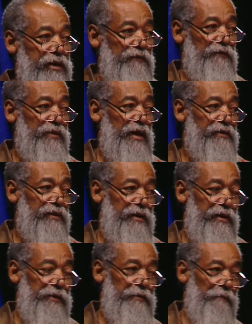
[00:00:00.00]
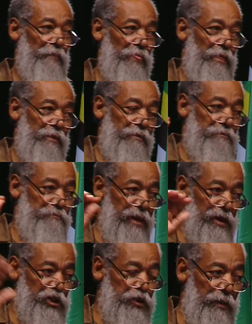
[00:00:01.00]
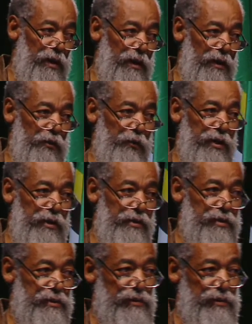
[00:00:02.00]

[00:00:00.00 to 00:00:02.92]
given that the benchmark we